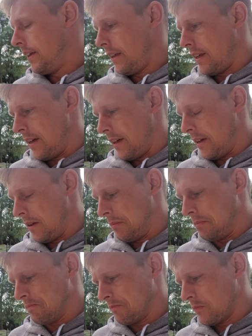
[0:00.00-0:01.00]

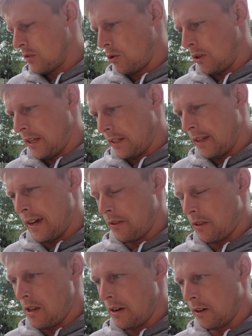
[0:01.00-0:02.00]
So I liked how
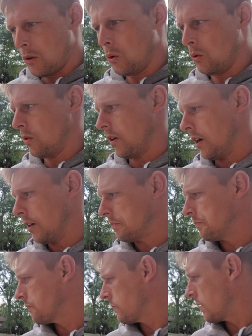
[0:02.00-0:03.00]
the intercooler
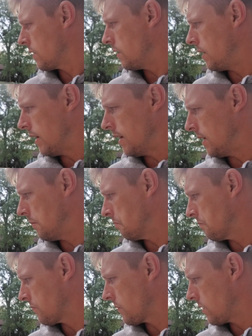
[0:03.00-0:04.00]
um,
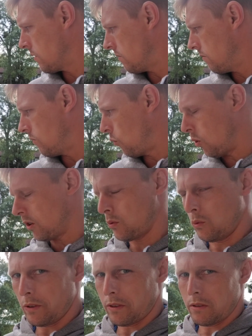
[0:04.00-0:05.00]
worked
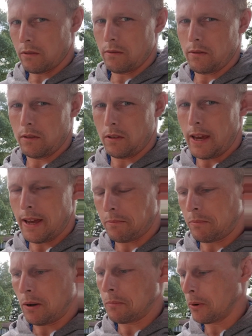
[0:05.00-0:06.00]
with that
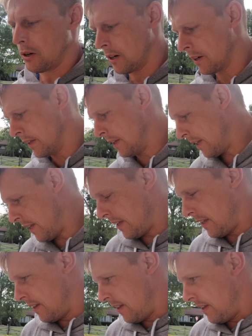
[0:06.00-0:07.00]
bumper,
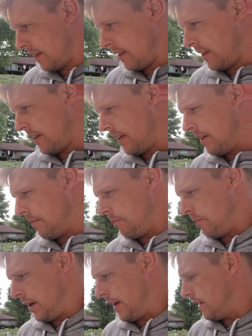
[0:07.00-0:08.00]

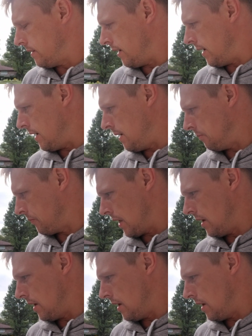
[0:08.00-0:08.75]
but I